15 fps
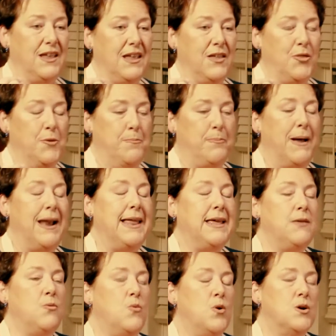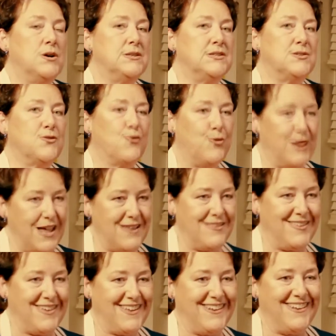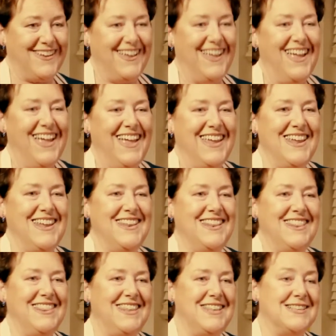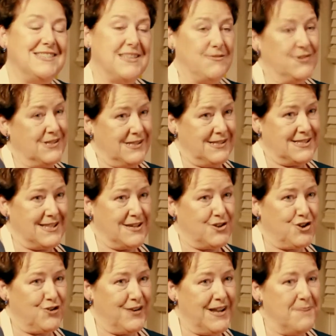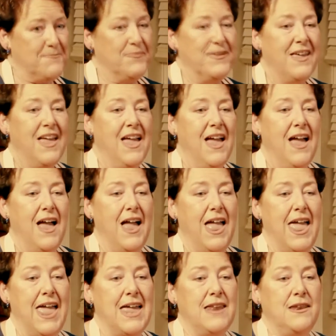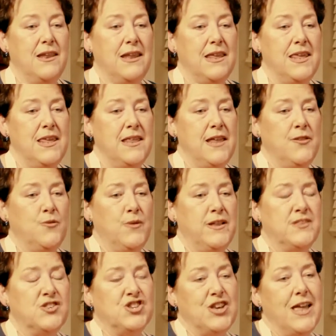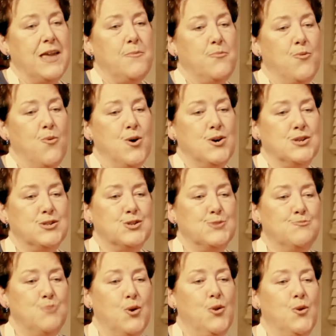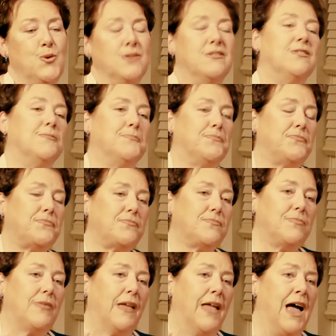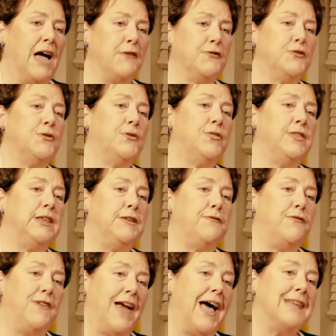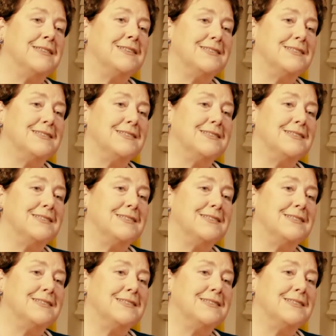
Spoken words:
The Palais was created in the 17th century, and its shape was modeled after the flat